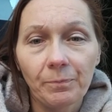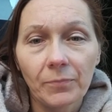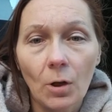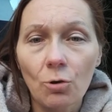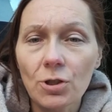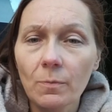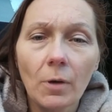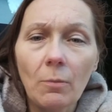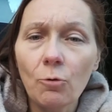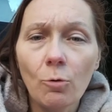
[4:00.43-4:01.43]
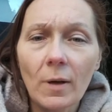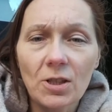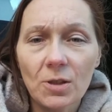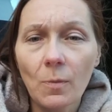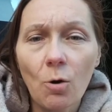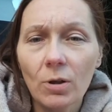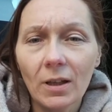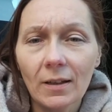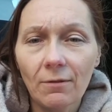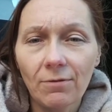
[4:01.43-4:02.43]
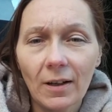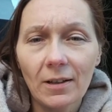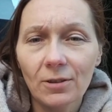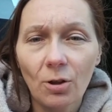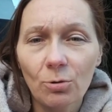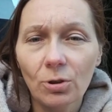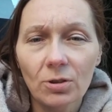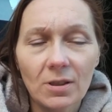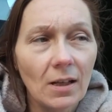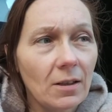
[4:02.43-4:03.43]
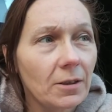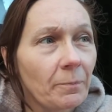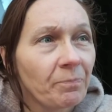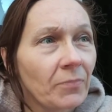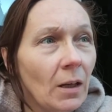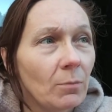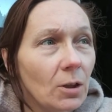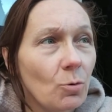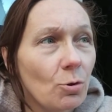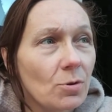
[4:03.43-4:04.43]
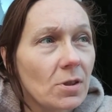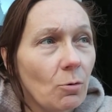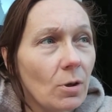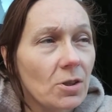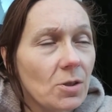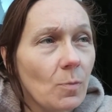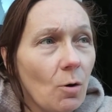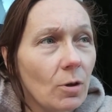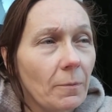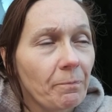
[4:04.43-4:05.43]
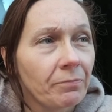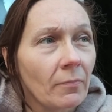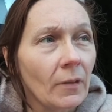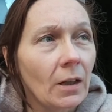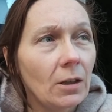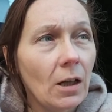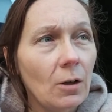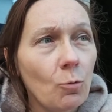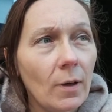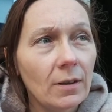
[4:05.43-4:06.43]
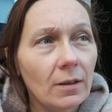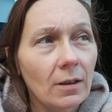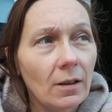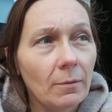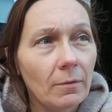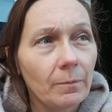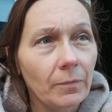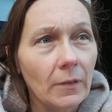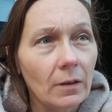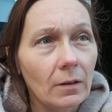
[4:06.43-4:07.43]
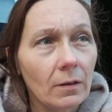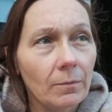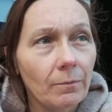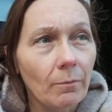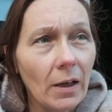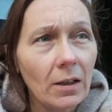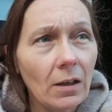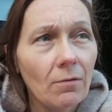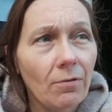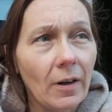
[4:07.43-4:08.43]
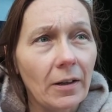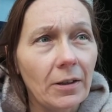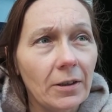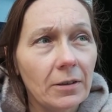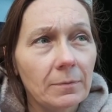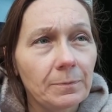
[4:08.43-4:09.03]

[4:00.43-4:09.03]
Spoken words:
or a woman smoking a fire. No, you don't say it, but we use the word smoke. A woman making a fire